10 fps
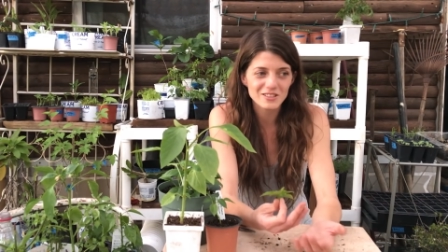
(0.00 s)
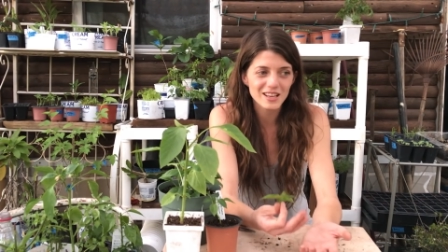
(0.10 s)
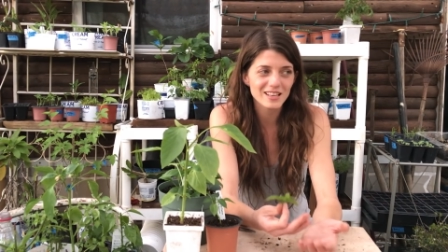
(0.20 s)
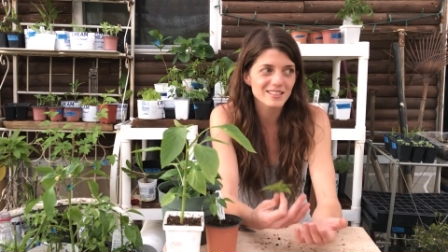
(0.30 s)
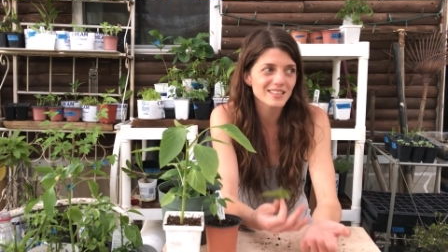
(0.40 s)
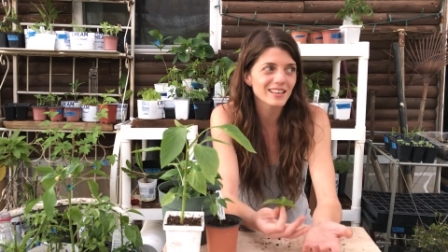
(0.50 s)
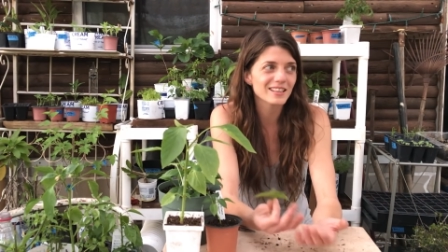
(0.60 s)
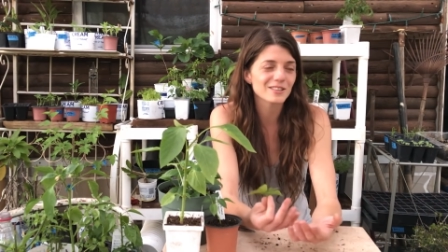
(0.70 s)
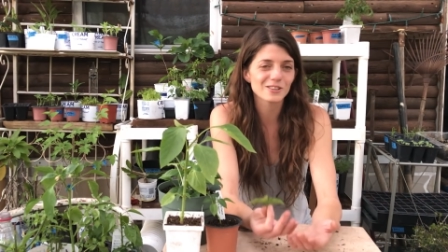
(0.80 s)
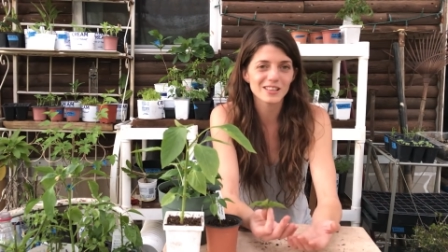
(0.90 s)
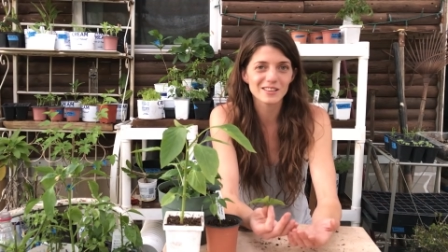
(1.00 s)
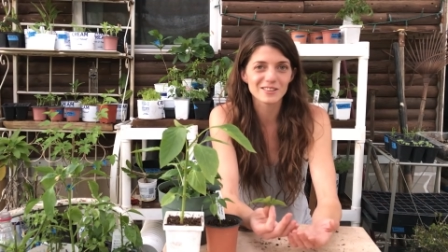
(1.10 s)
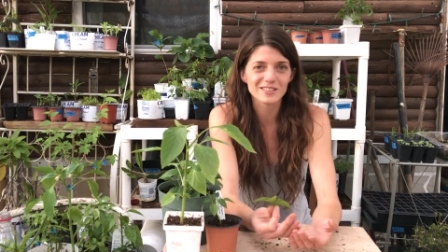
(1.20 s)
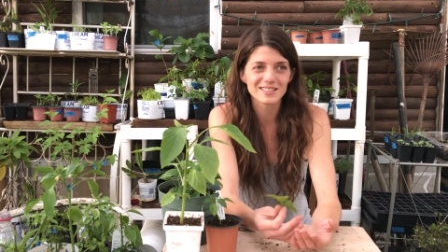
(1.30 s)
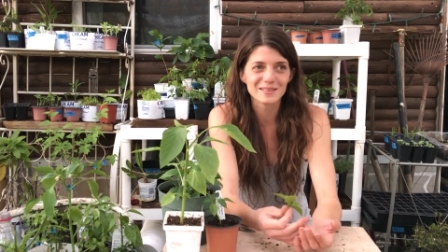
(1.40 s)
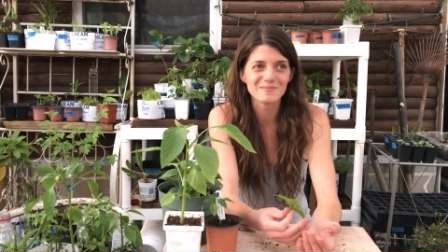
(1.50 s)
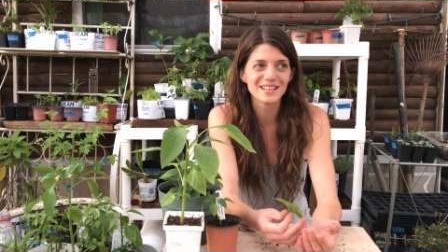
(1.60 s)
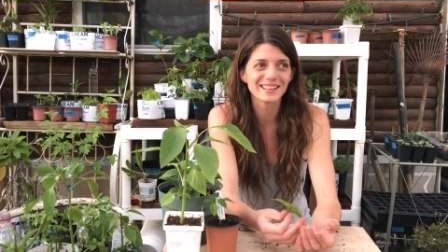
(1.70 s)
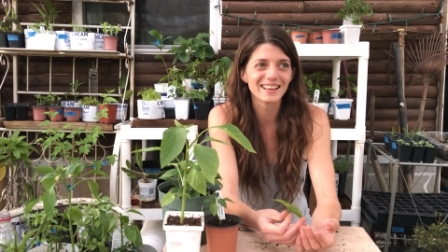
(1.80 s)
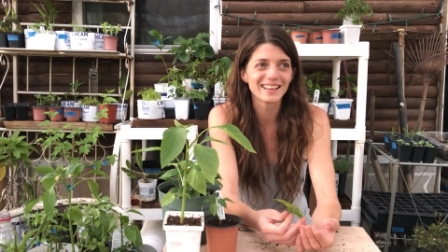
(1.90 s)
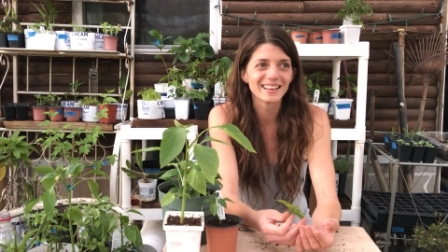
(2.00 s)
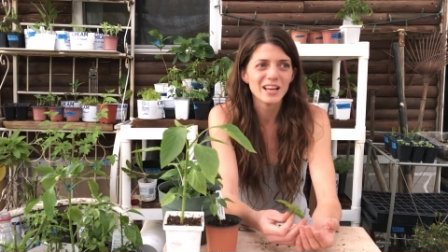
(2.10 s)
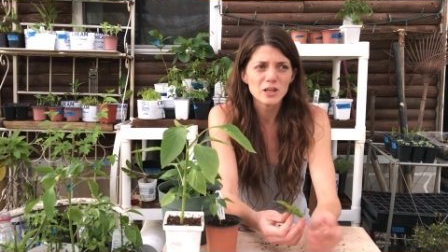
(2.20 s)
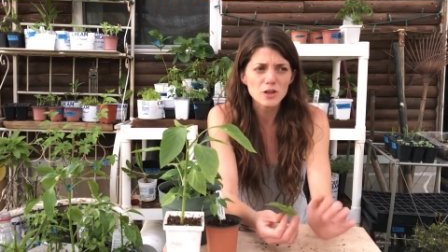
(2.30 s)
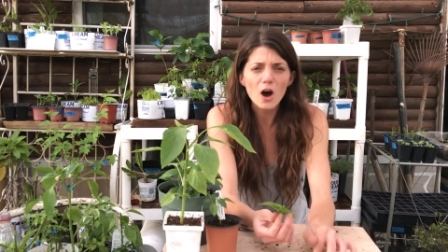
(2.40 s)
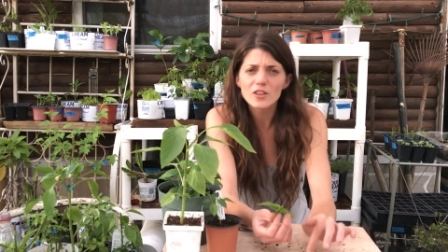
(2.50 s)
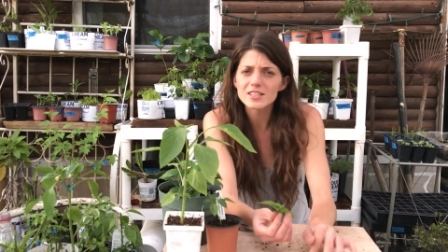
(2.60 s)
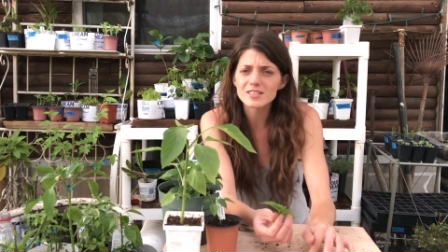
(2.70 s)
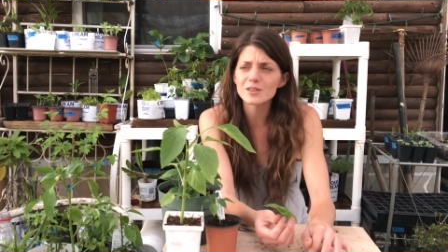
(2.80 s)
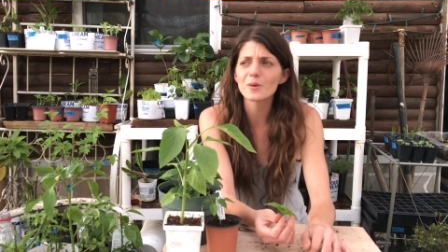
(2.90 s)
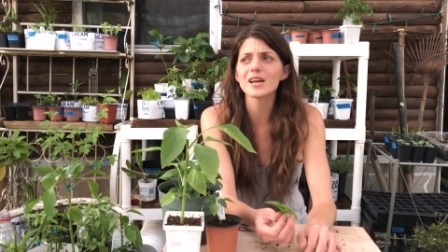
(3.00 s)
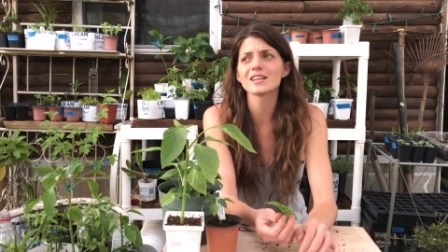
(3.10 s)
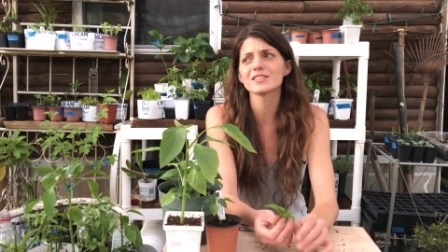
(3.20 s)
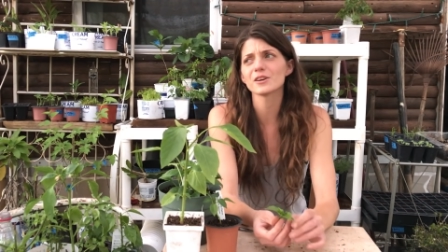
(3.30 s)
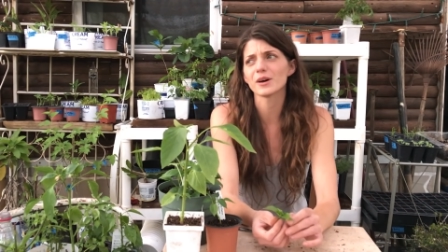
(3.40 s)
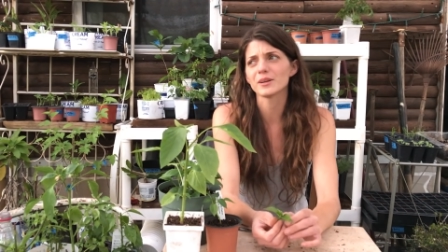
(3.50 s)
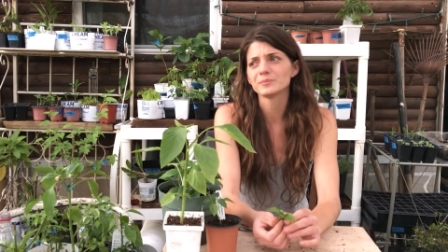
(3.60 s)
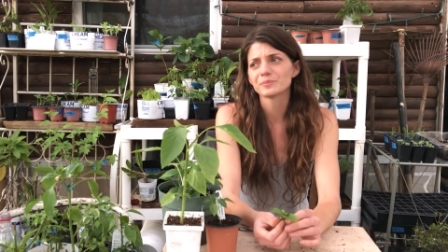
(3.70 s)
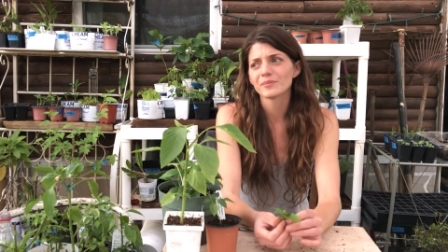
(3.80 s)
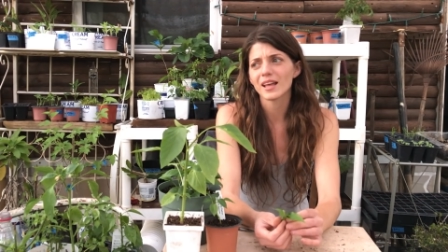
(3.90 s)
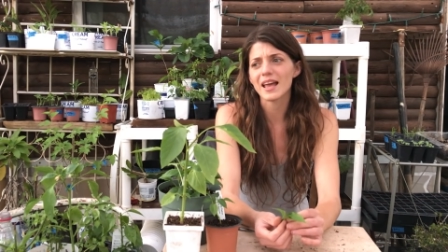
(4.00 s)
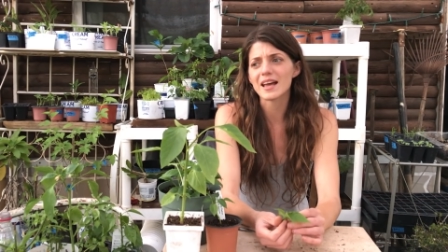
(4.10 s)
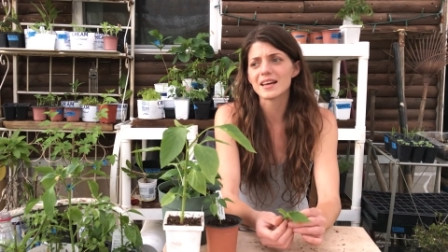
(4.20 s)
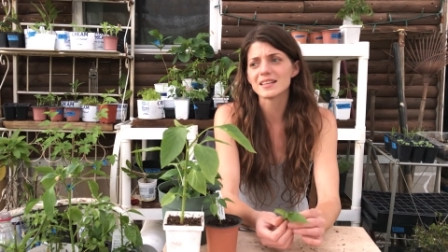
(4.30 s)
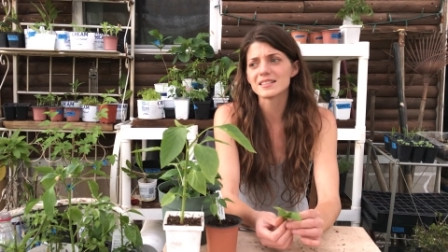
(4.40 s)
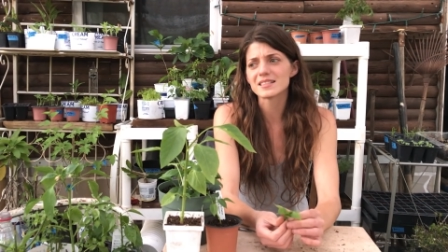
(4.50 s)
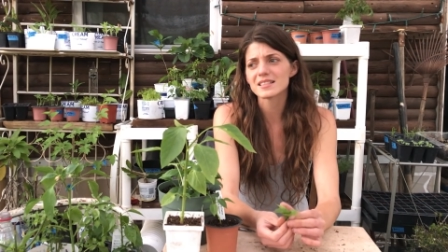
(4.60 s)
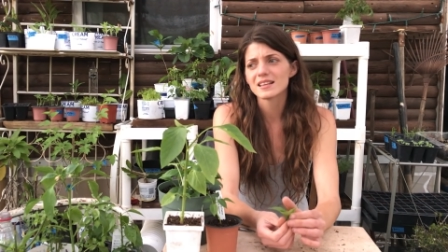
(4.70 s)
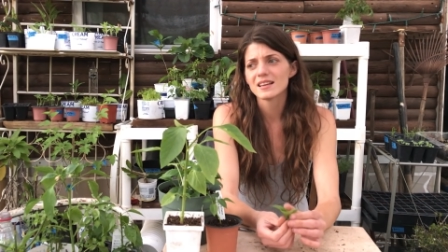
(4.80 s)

You can't dig in your heels and be like, no, this is the way to do it. And